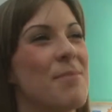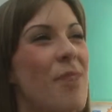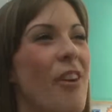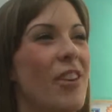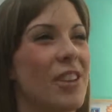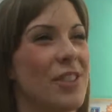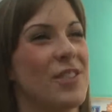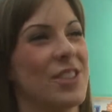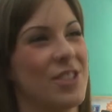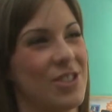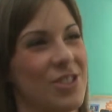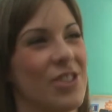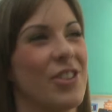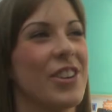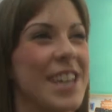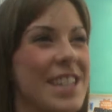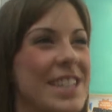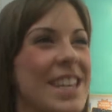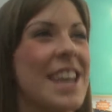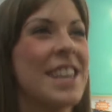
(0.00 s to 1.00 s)
moral of the
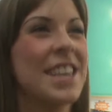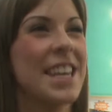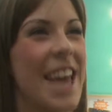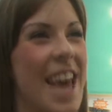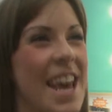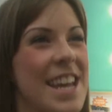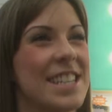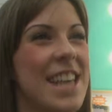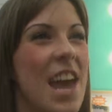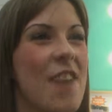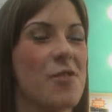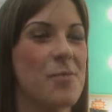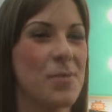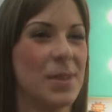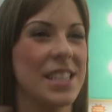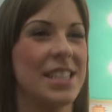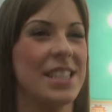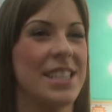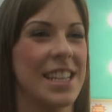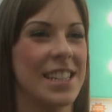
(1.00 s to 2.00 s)
story is at the end
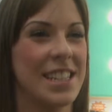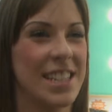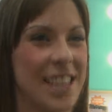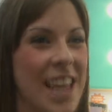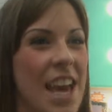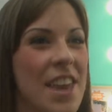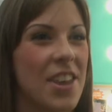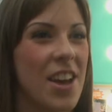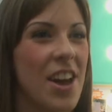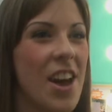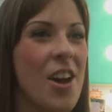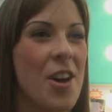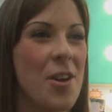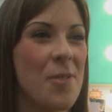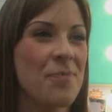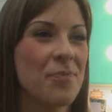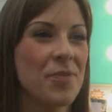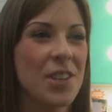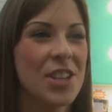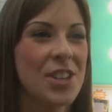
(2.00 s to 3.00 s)
everybody's danced together
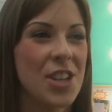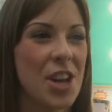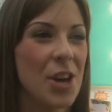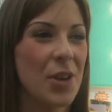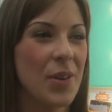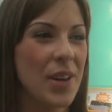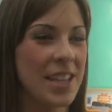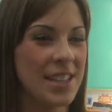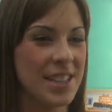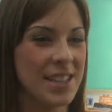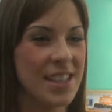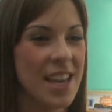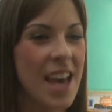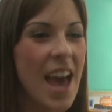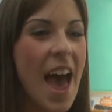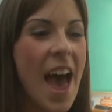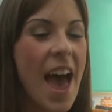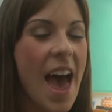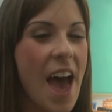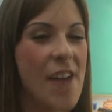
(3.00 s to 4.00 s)
and you know it's
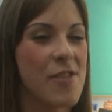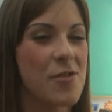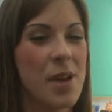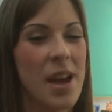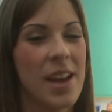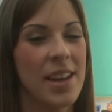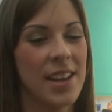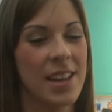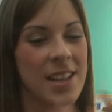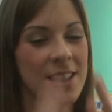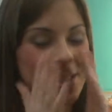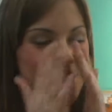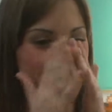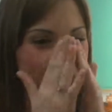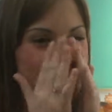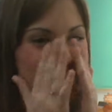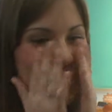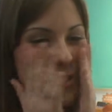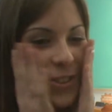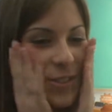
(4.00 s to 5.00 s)
it's
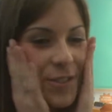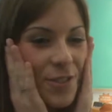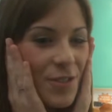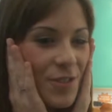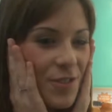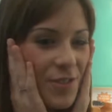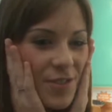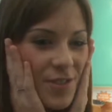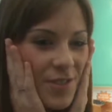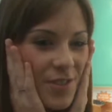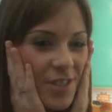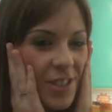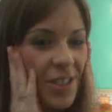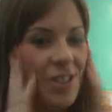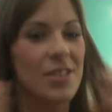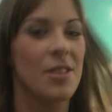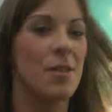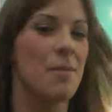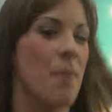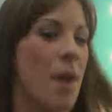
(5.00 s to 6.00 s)
all sort of
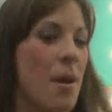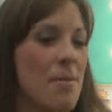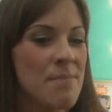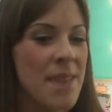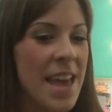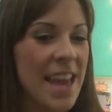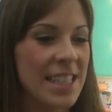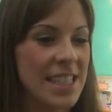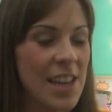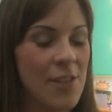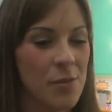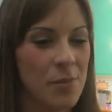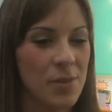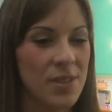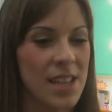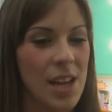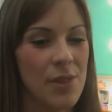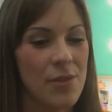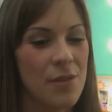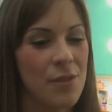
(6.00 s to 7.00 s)
Next,
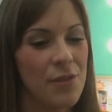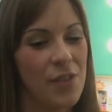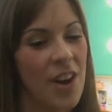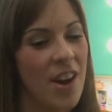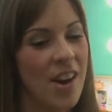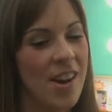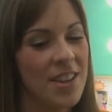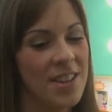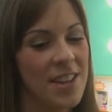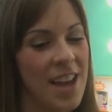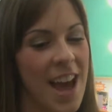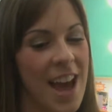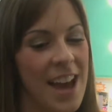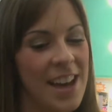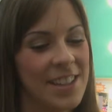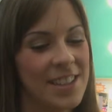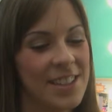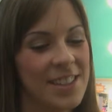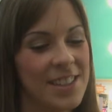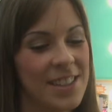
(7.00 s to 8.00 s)
everyone's having fun,
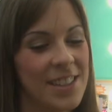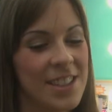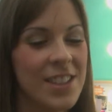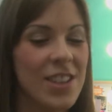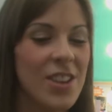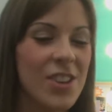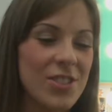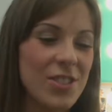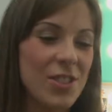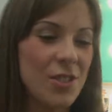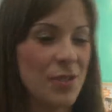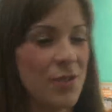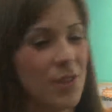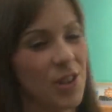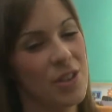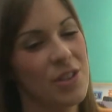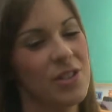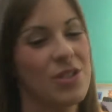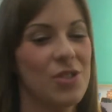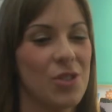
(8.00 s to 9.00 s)
and there's lots of
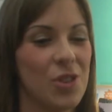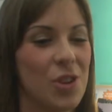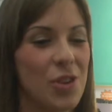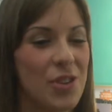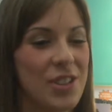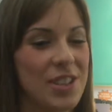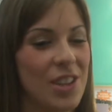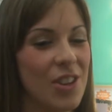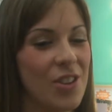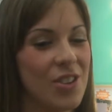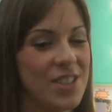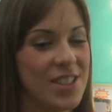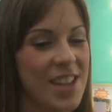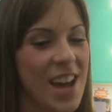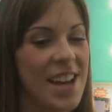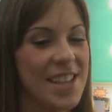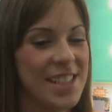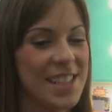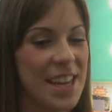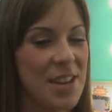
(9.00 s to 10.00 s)
other stories
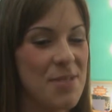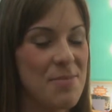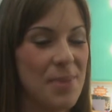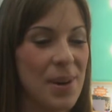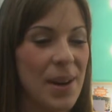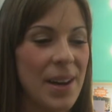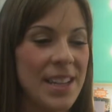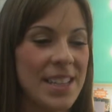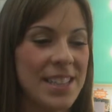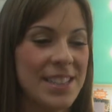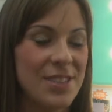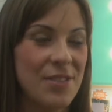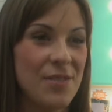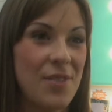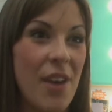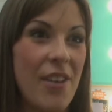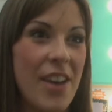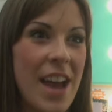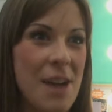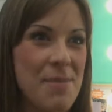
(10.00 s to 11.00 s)
alongside it, but it's
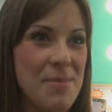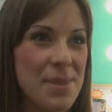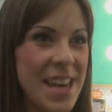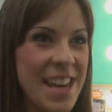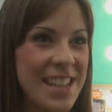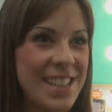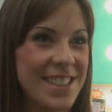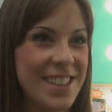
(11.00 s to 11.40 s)
a very happy